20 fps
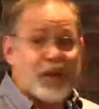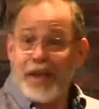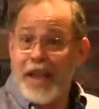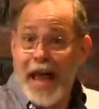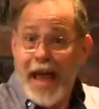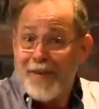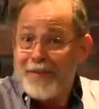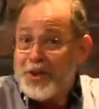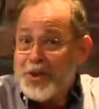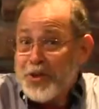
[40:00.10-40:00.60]
a
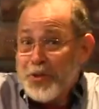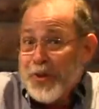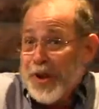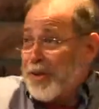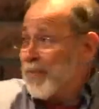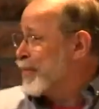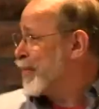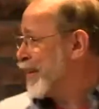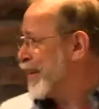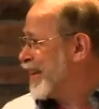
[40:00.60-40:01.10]
live
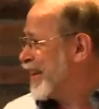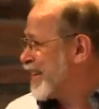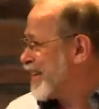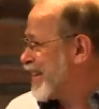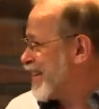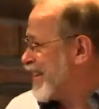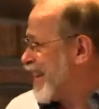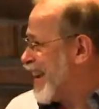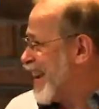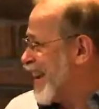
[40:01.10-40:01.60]
stream
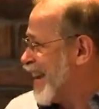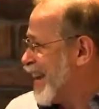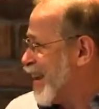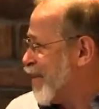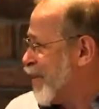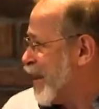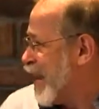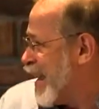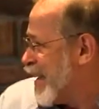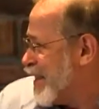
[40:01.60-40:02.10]
society.
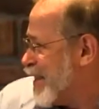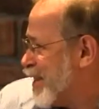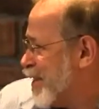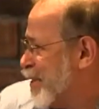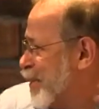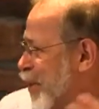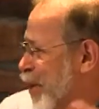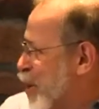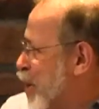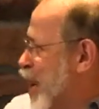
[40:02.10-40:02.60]
We like to
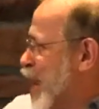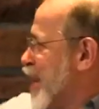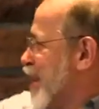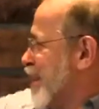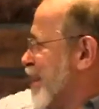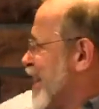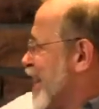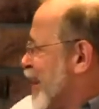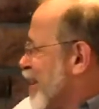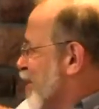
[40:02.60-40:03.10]
look
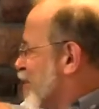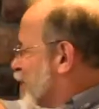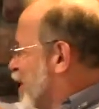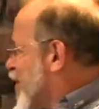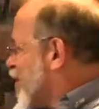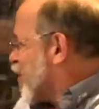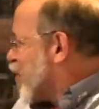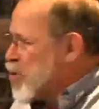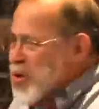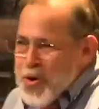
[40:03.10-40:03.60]
at, you
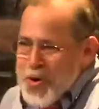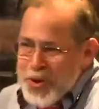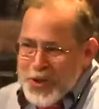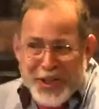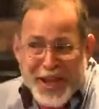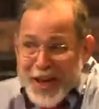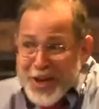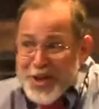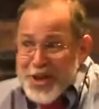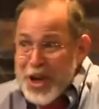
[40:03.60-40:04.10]
know, who's
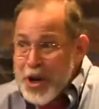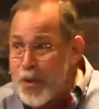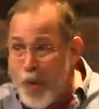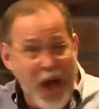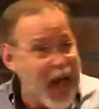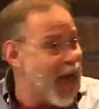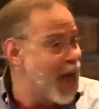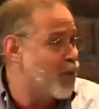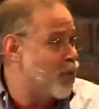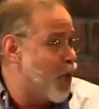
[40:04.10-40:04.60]
teaching
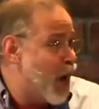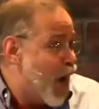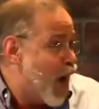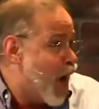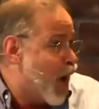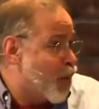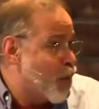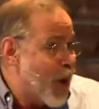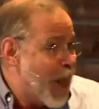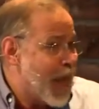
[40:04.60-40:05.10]
what,
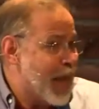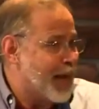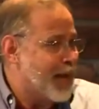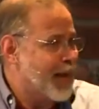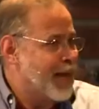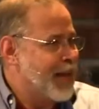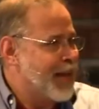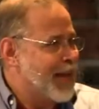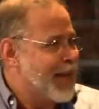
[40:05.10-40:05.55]
where, when.